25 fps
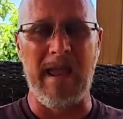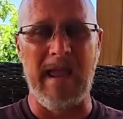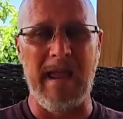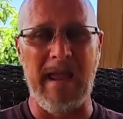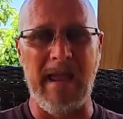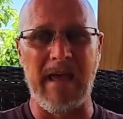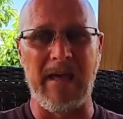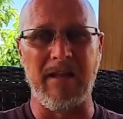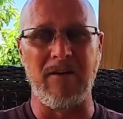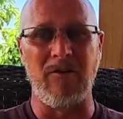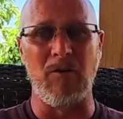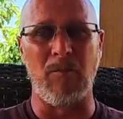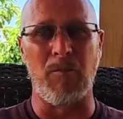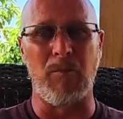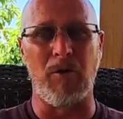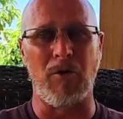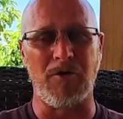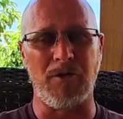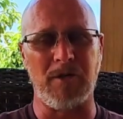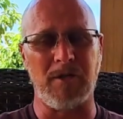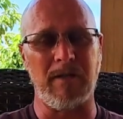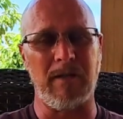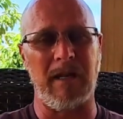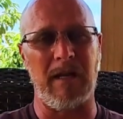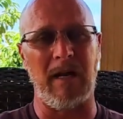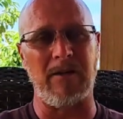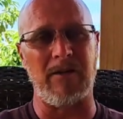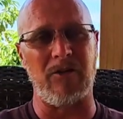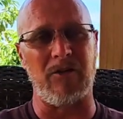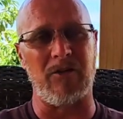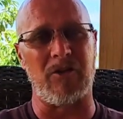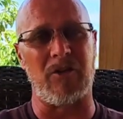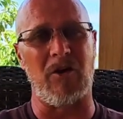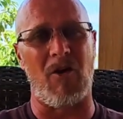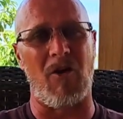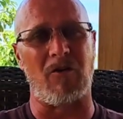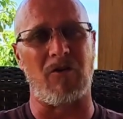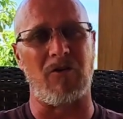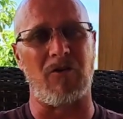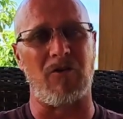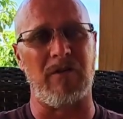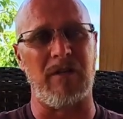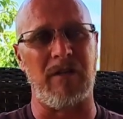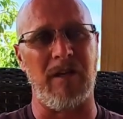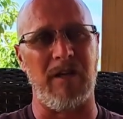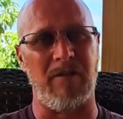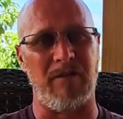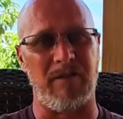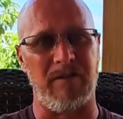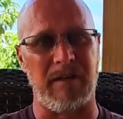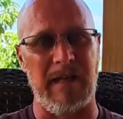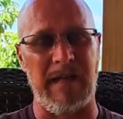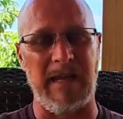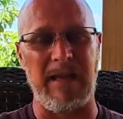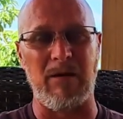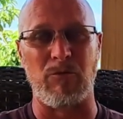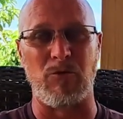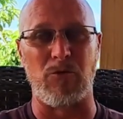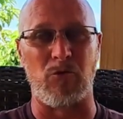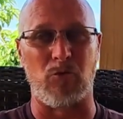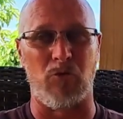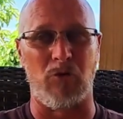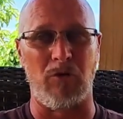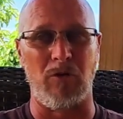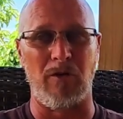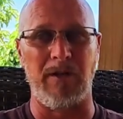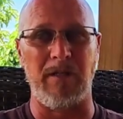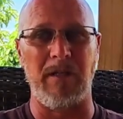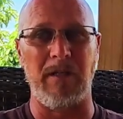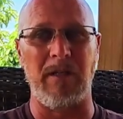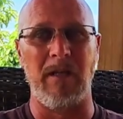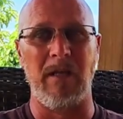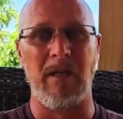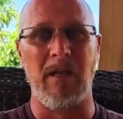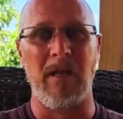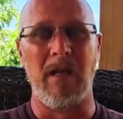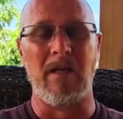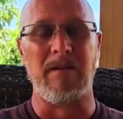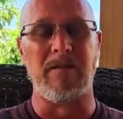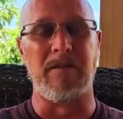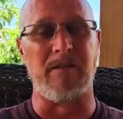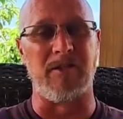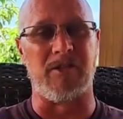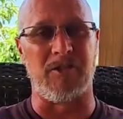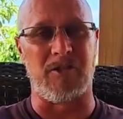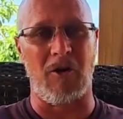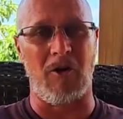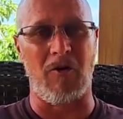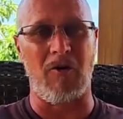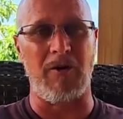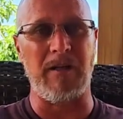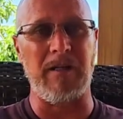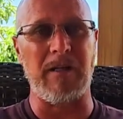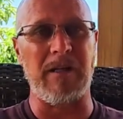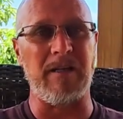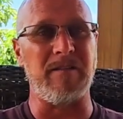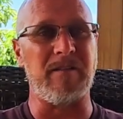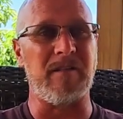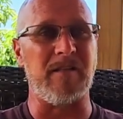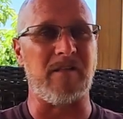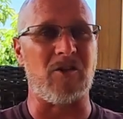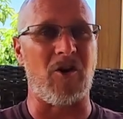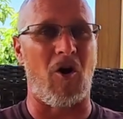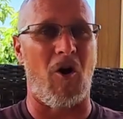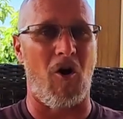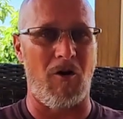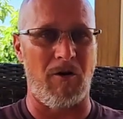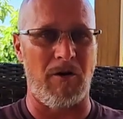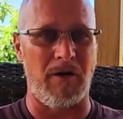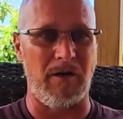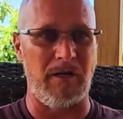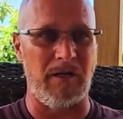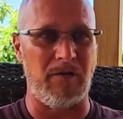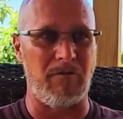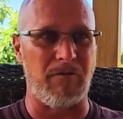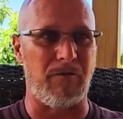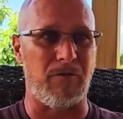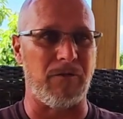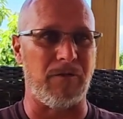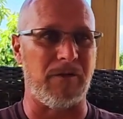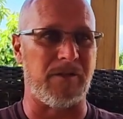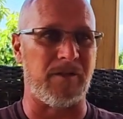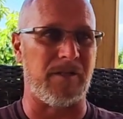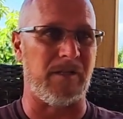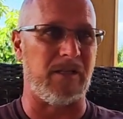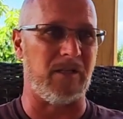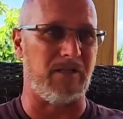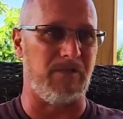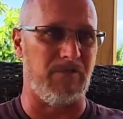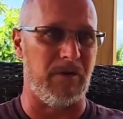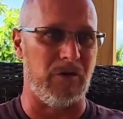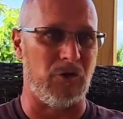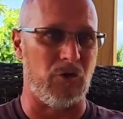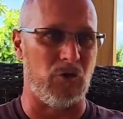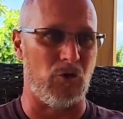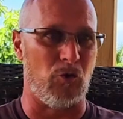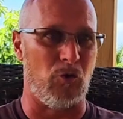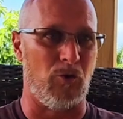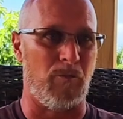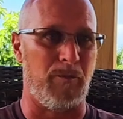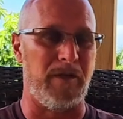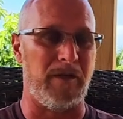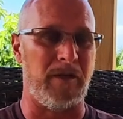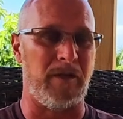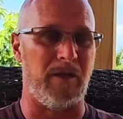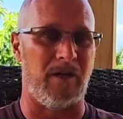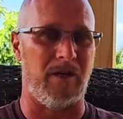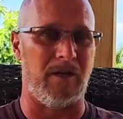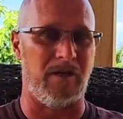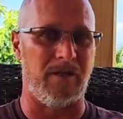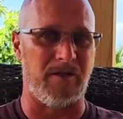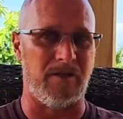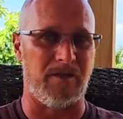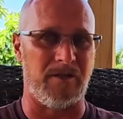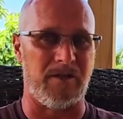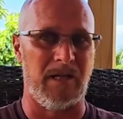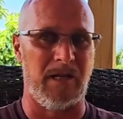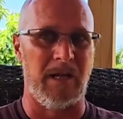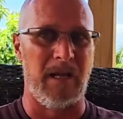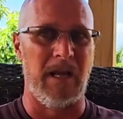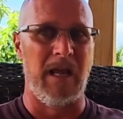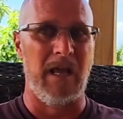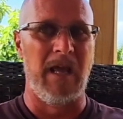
And the person that I just talked to the other day, it was really discerning and disheartening for this individual because